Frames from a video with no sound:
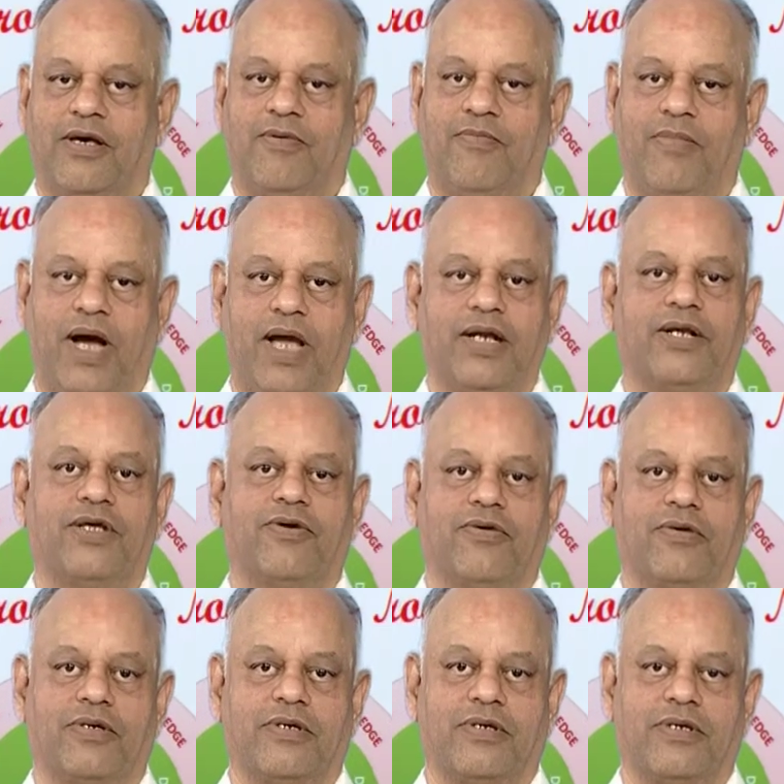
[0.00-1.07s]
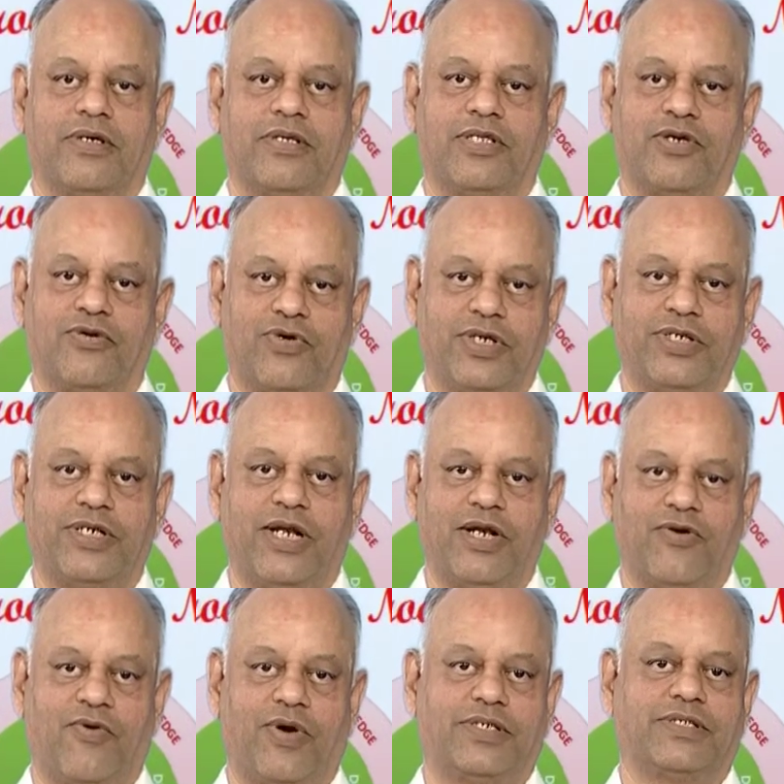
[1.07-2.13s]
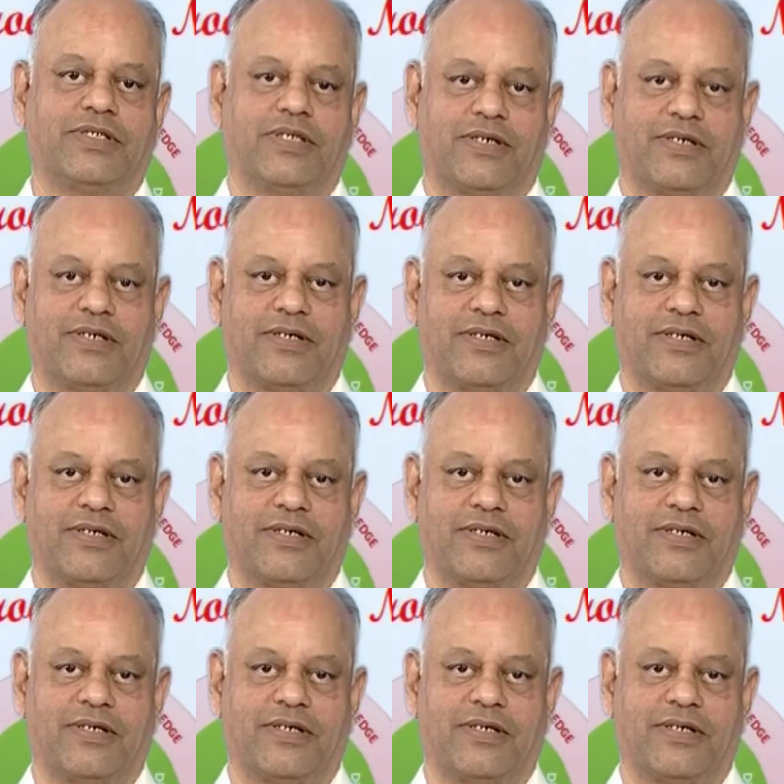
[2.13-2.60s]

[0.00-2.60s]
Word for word: Mind you, the original question